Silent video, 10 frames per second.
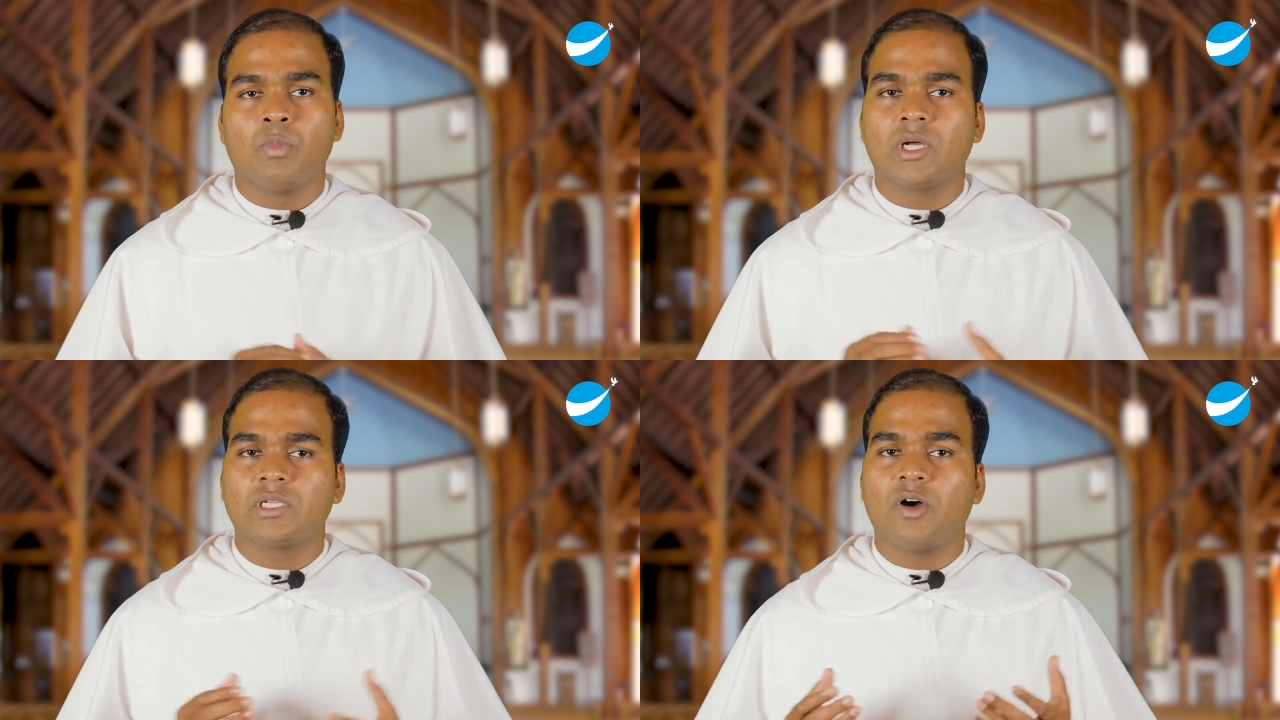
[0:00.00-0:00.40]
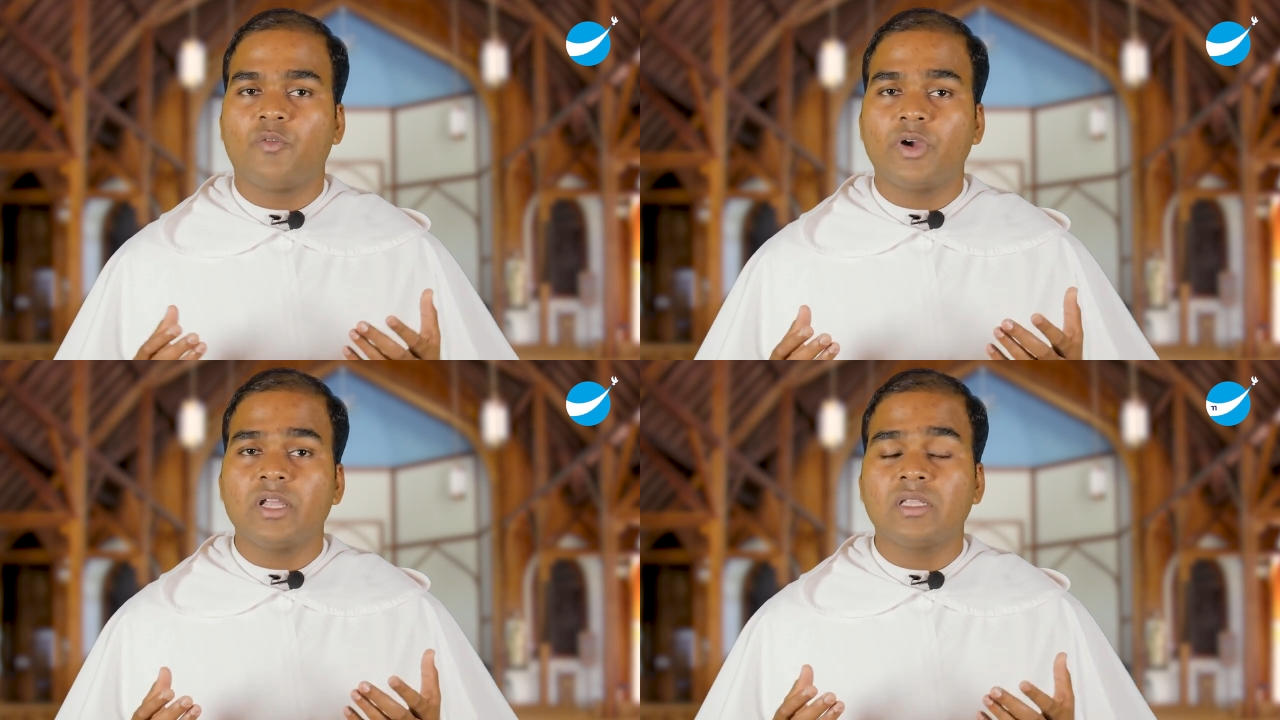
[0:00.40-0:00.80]
But our
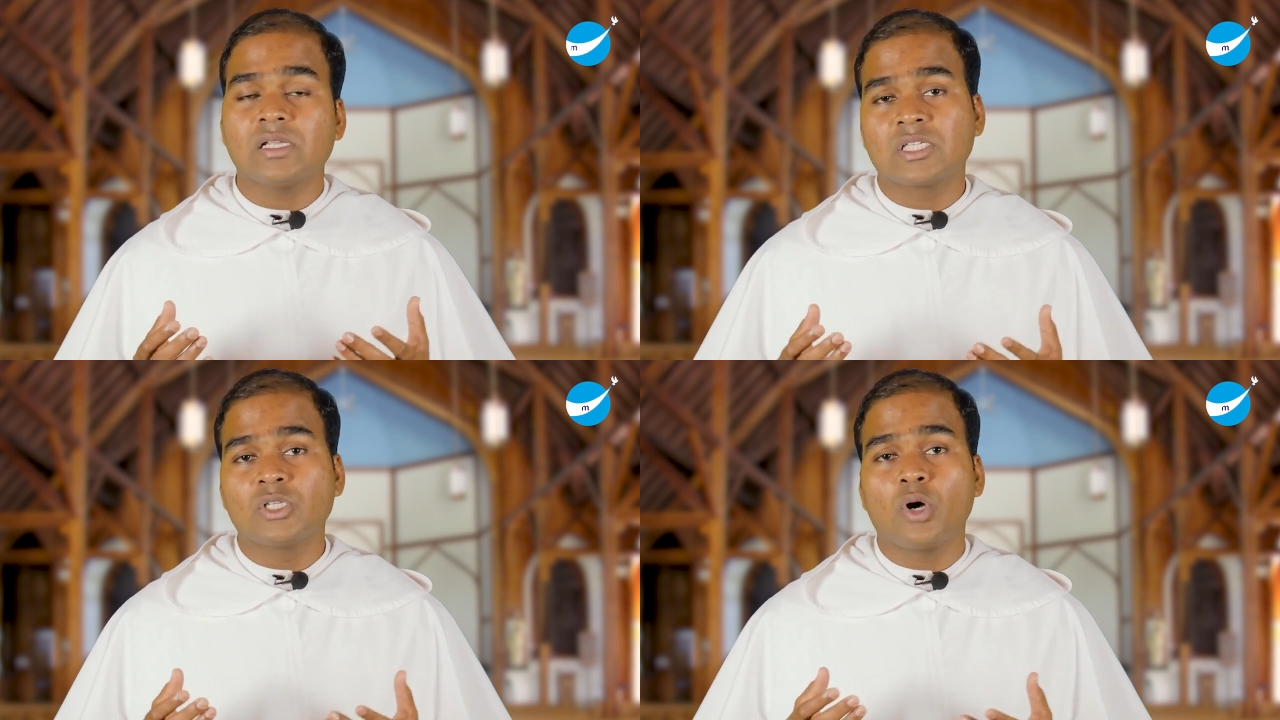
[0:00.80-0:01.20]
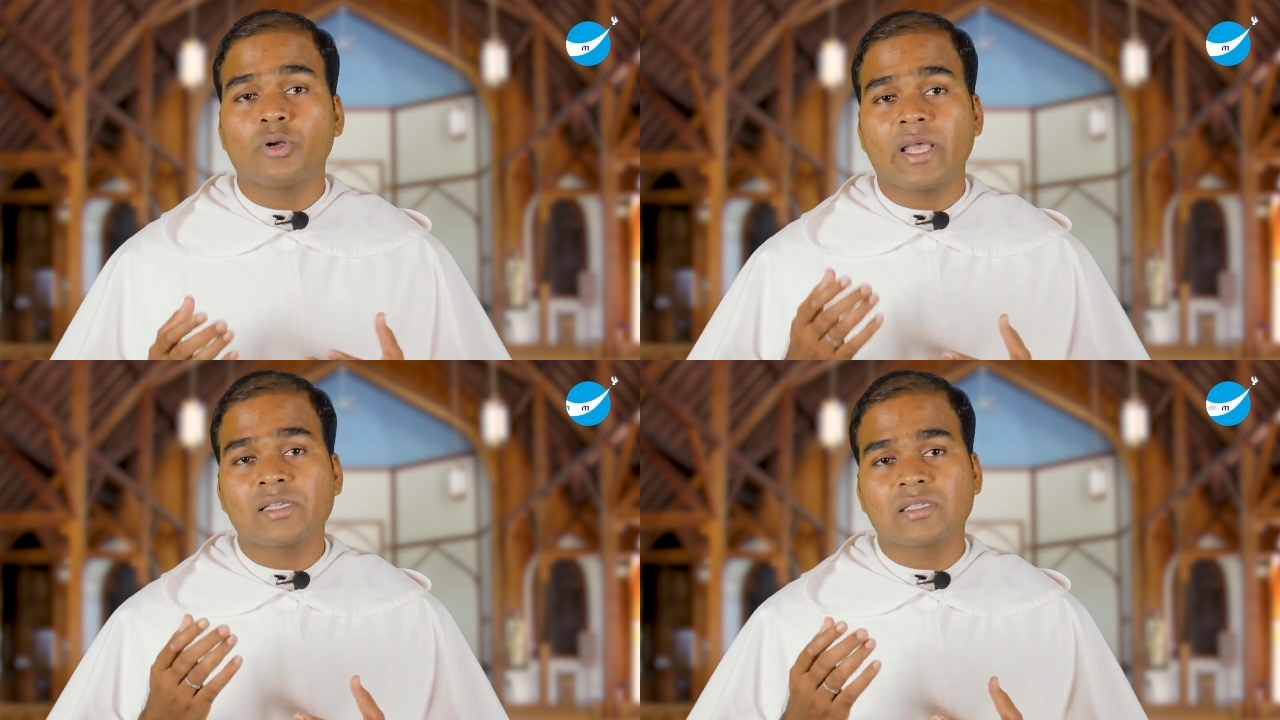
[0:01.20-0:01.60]
faith does
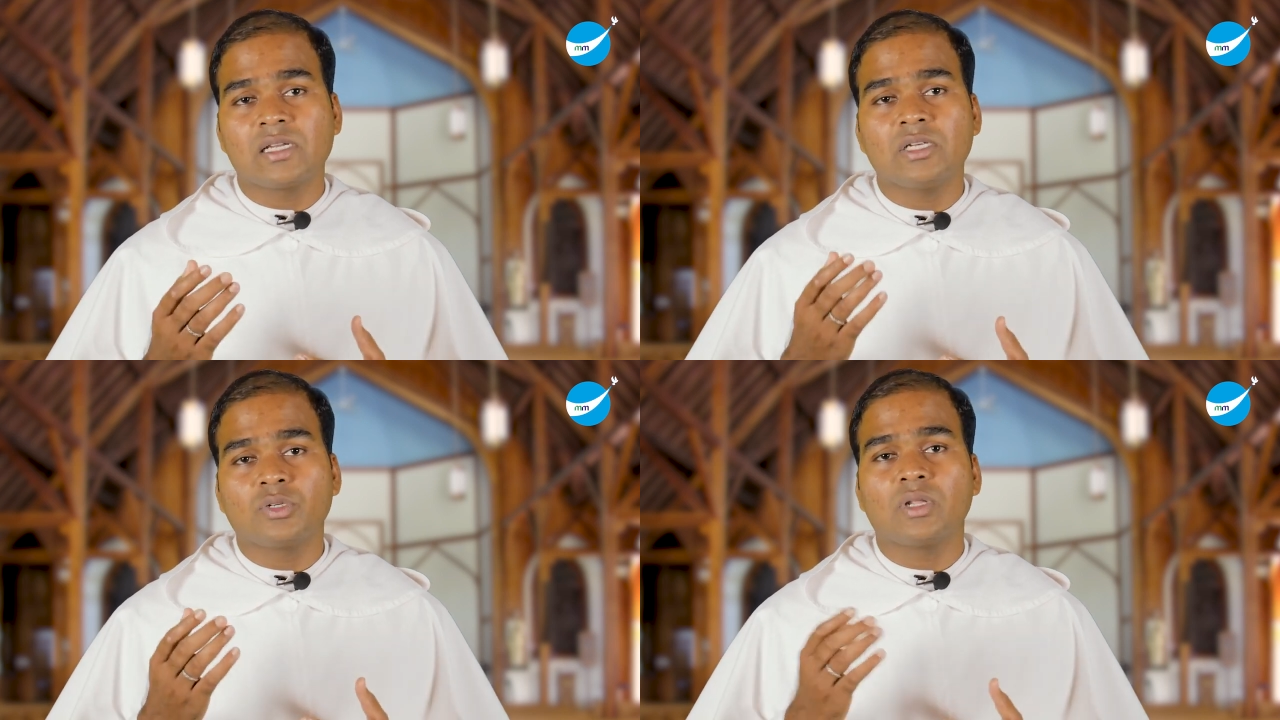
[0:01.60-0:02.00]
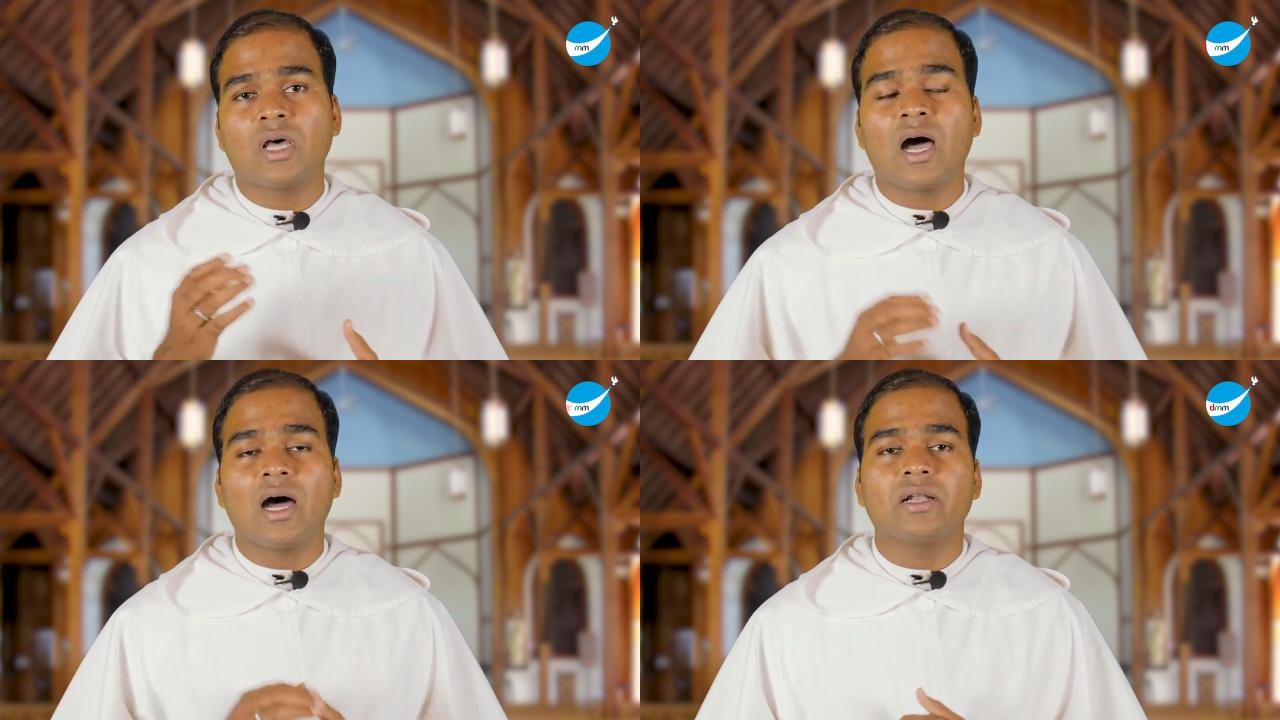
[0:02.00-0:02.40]
not extend to
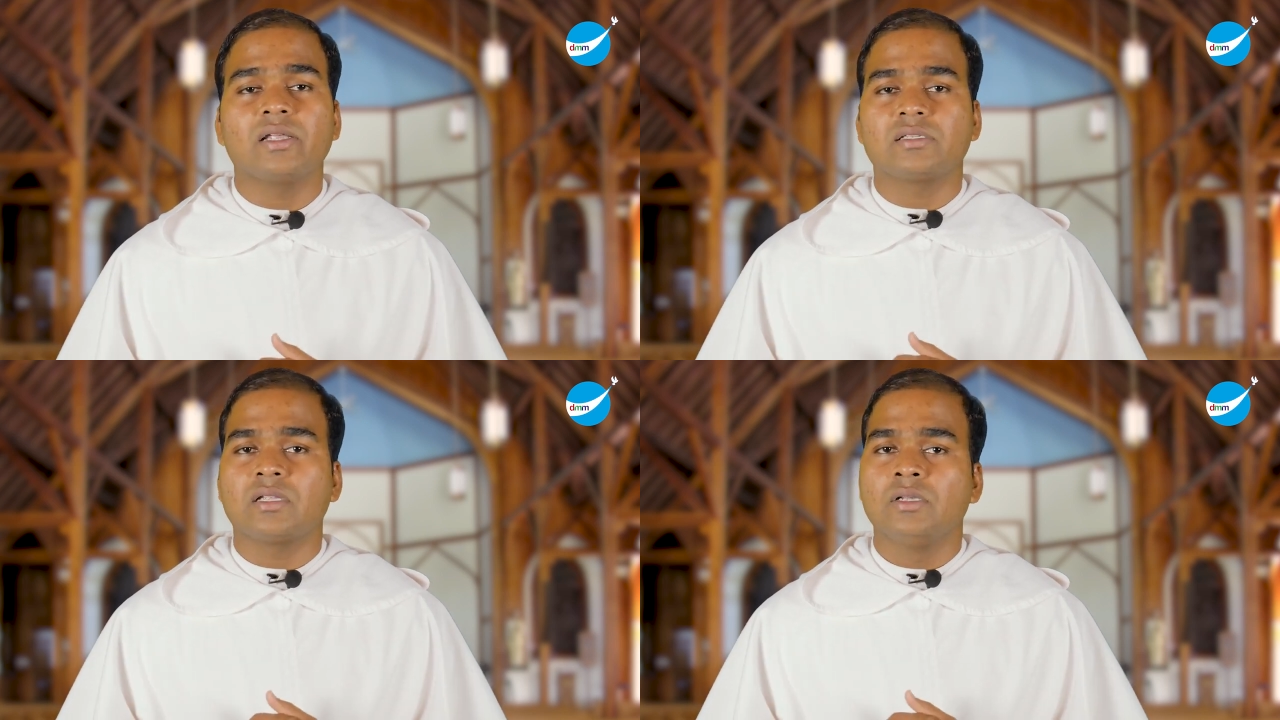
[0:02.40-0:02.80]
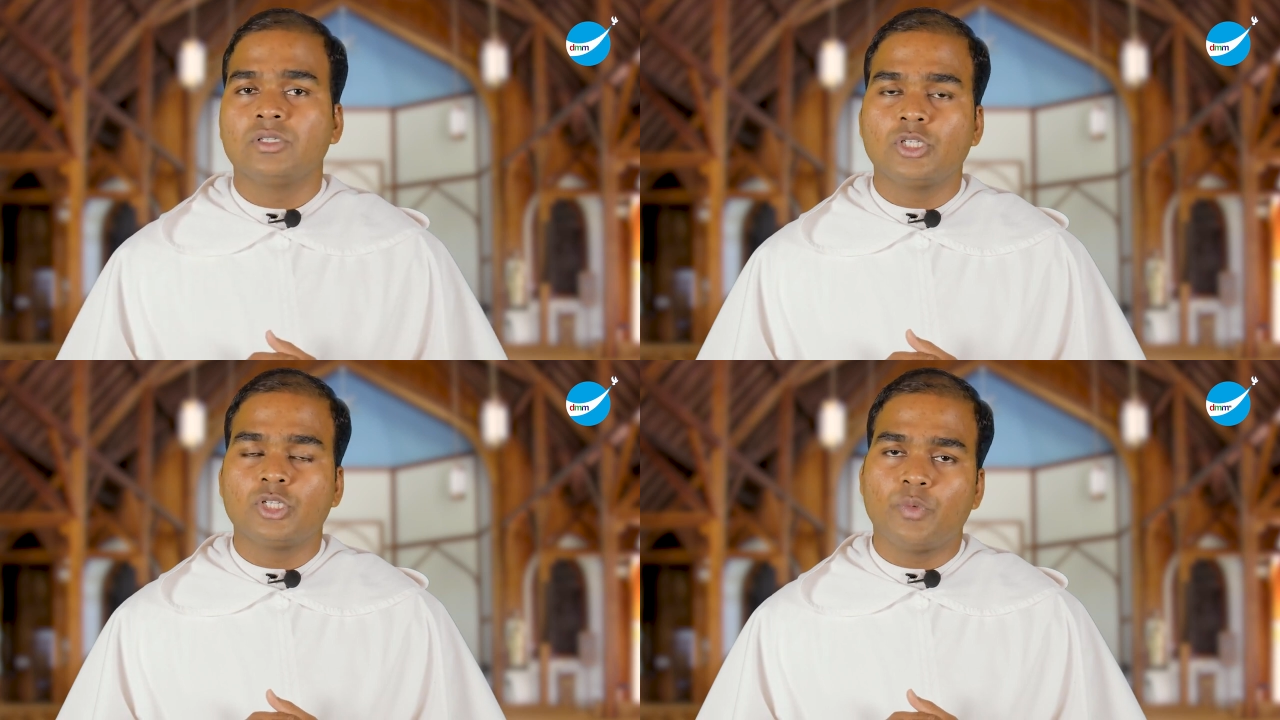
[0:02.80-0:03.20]
the hardest
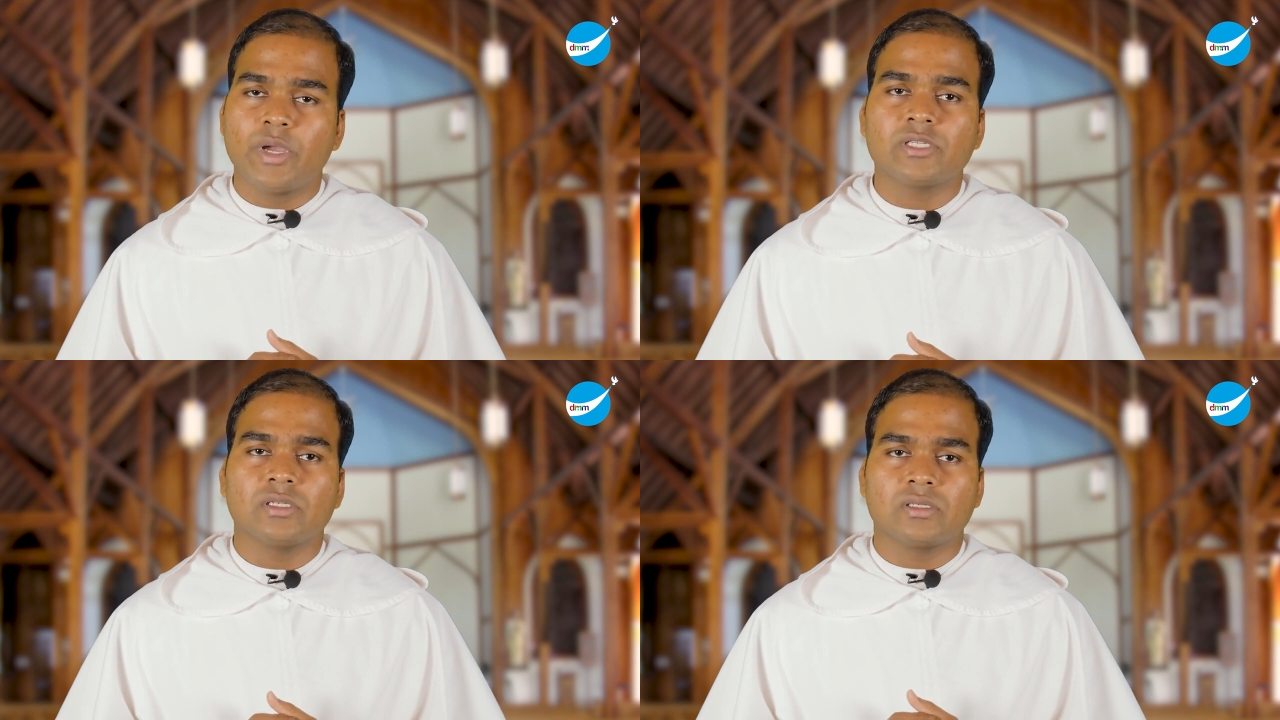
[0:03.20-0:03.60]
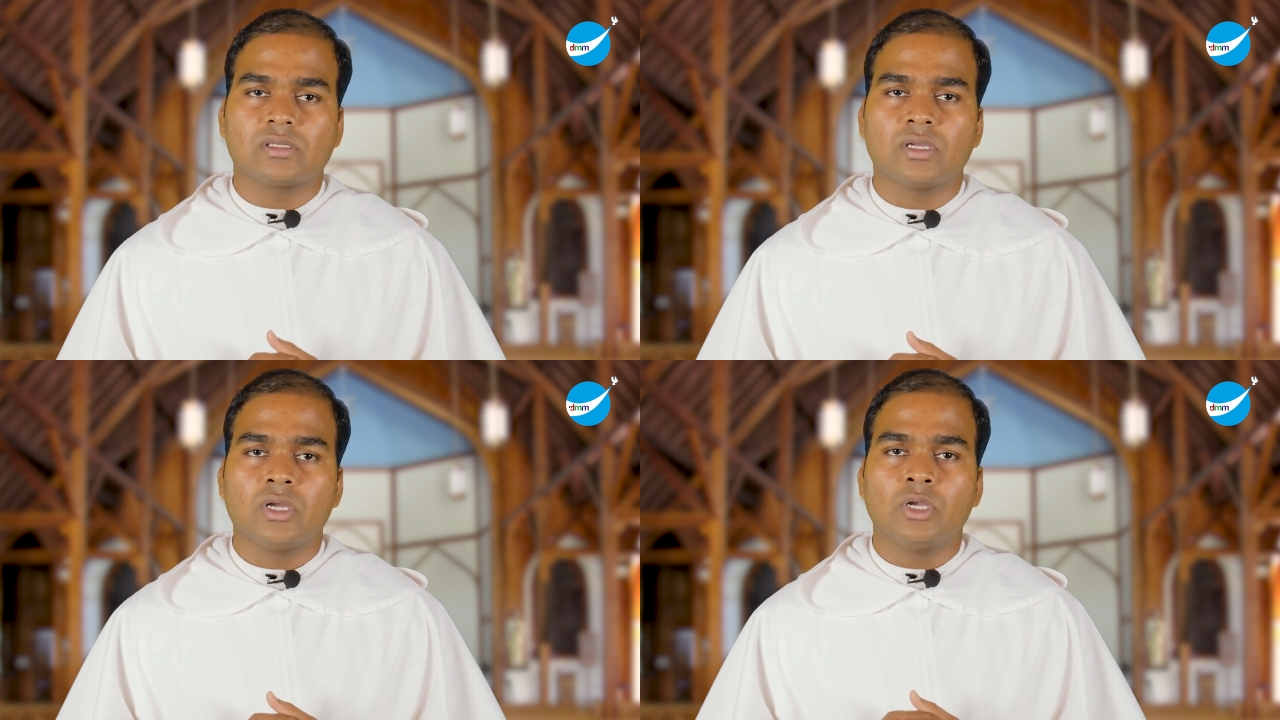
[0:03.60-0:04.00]
situations,